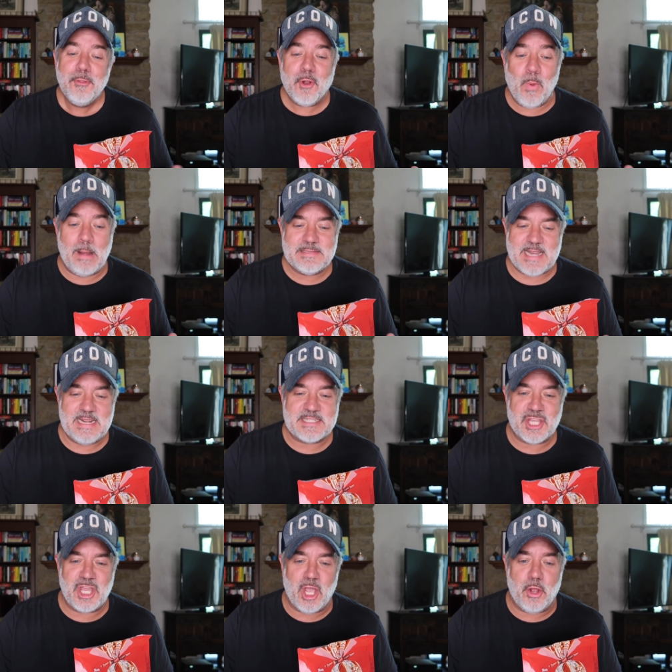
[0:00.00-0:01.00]
their website
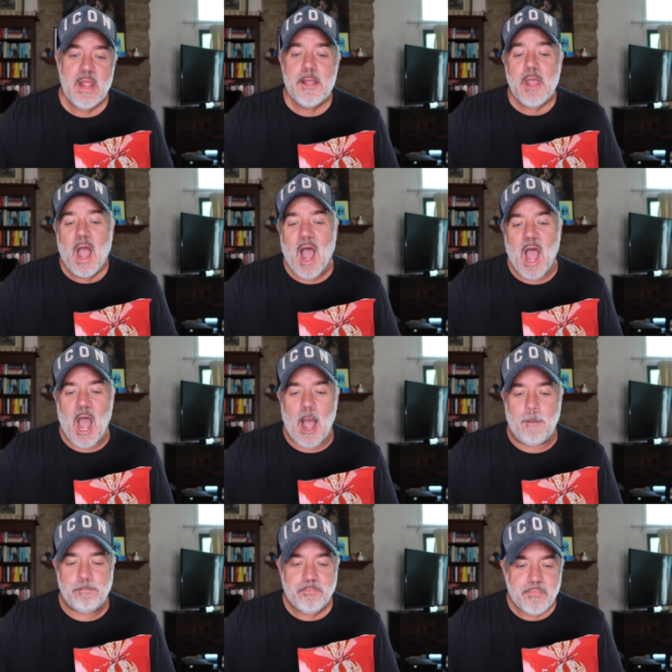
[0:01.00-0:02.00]
is cute.
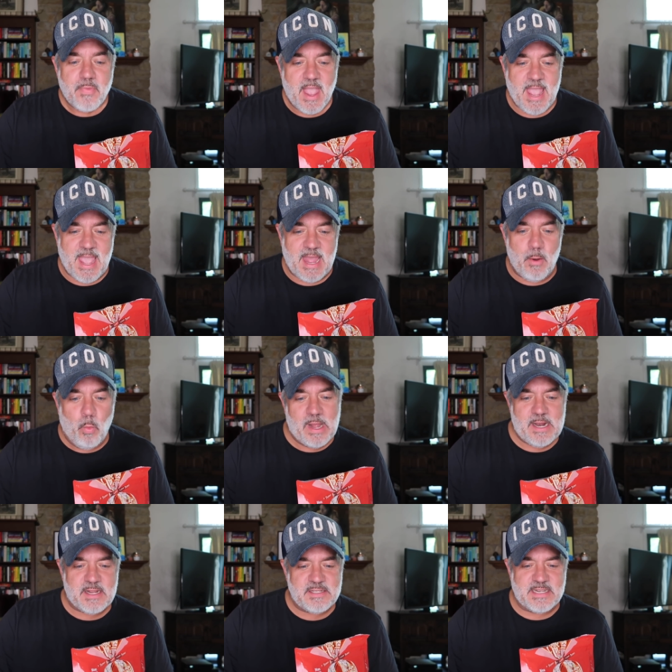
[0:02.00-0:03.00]
Um, and
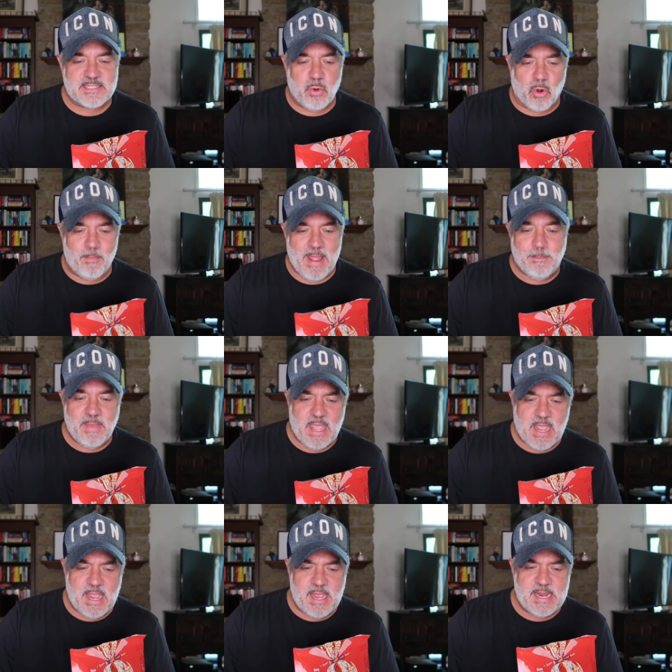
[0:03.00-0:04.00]
what does gourmet
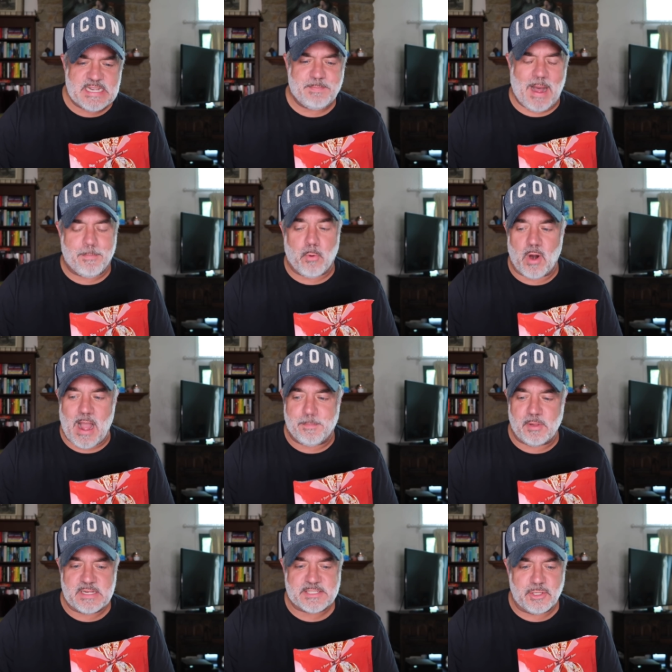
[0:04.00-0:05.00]
mean? Is popcorn
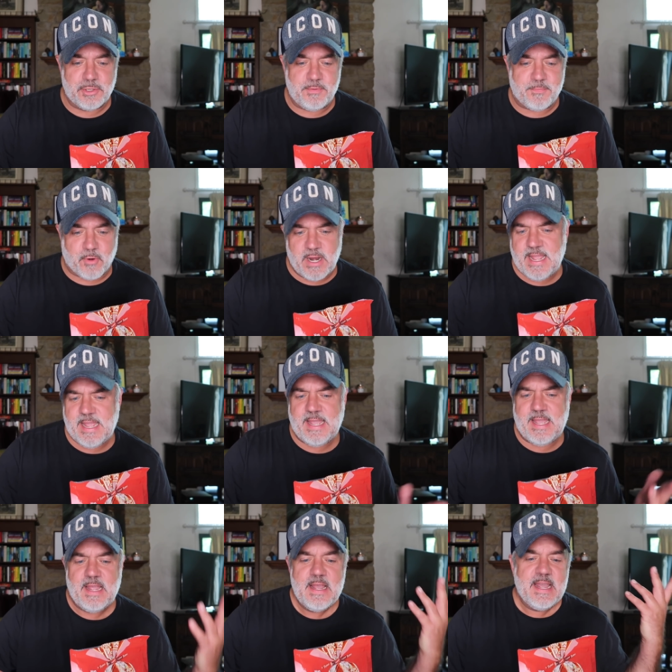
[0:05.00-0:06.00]
Popcornopolis
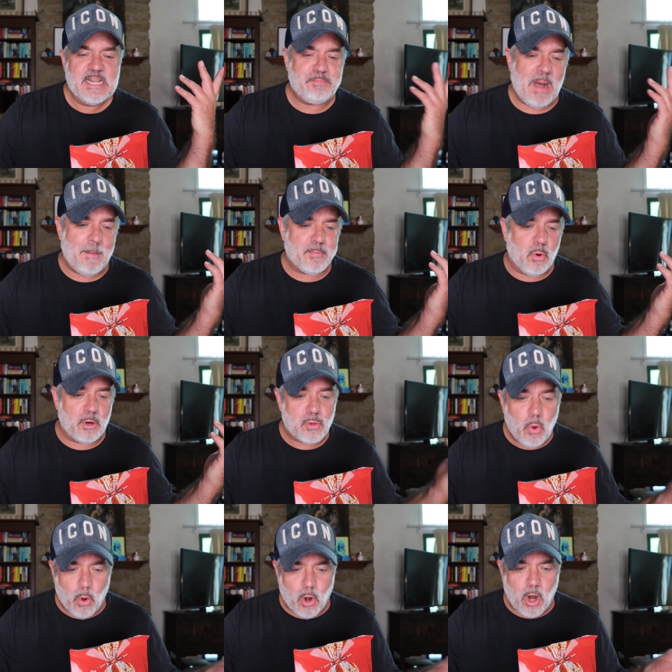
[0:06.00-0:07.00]
gluten-free? Is popcorn
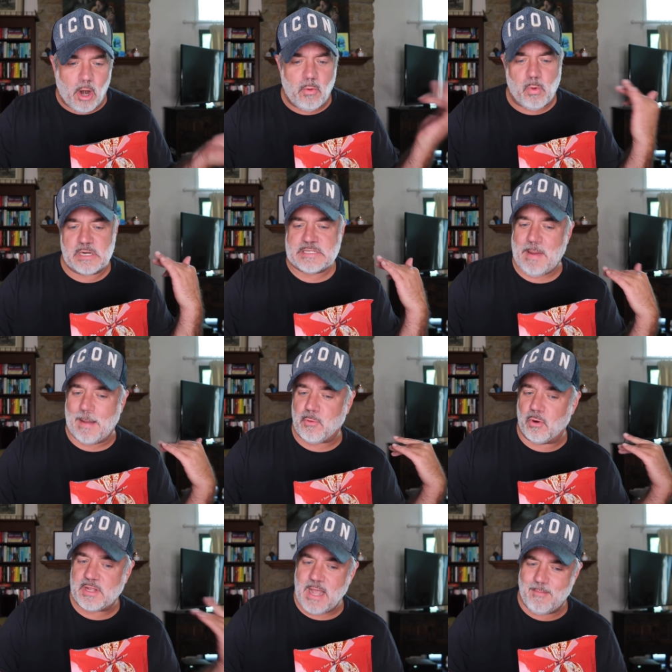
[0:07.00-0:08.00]
corn? Where does
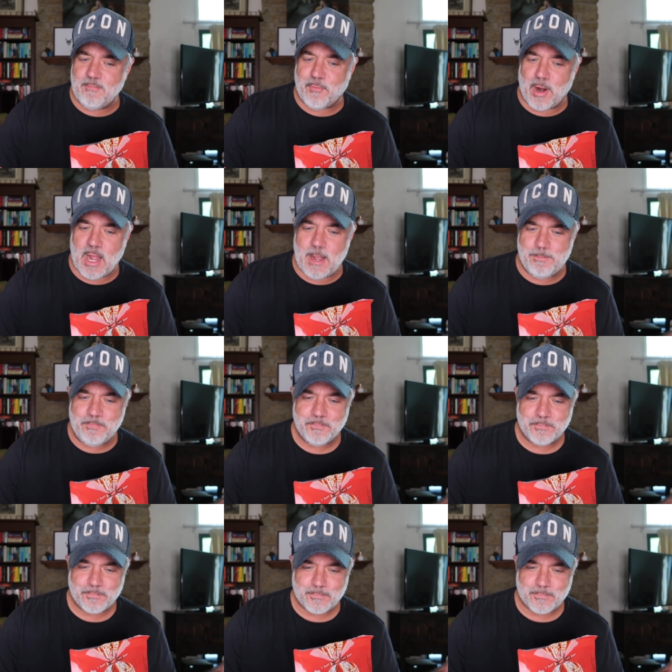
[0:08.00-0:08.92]
popcorn come from?